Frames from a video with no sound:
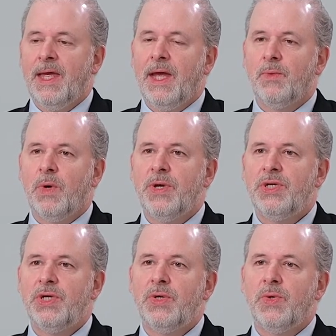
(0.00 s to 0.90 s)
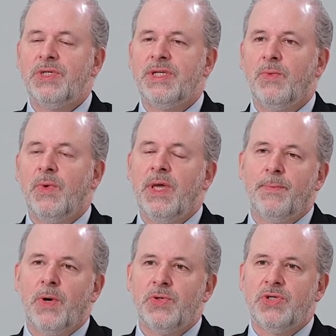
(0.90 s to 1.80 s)
And what we do is that we
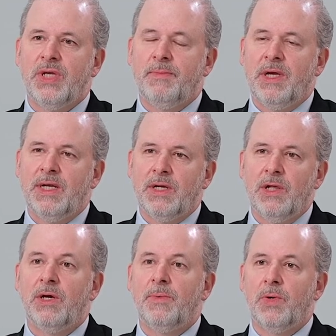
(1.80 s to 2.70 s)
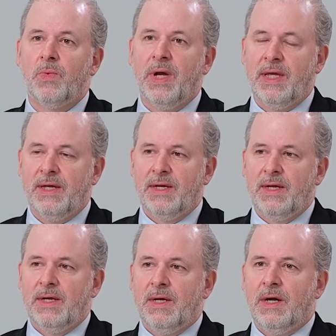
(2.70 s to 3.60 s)
approach them in a global way.
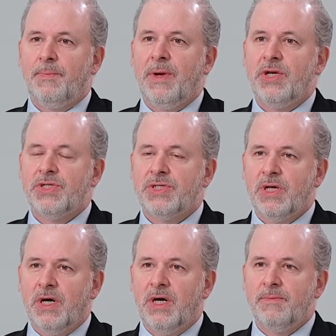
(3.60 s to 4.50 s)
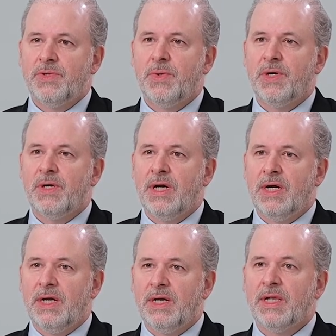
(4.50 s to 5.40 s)
Our patients come to
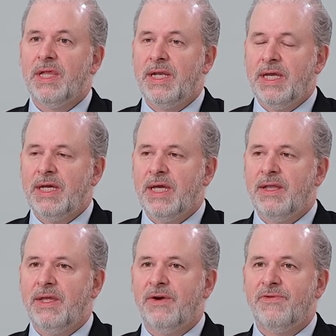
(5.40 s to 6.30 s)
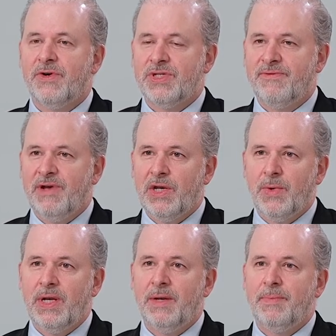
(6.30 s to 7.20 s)
our clinic and they're first
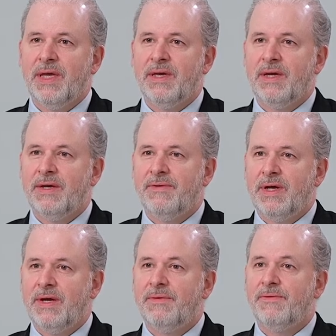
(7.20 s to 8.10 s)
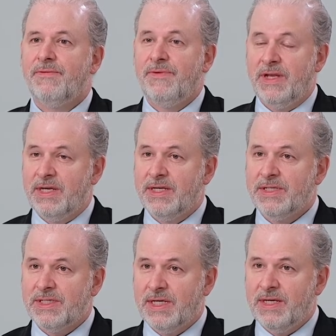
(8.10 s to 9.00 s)
evaluated by a fitness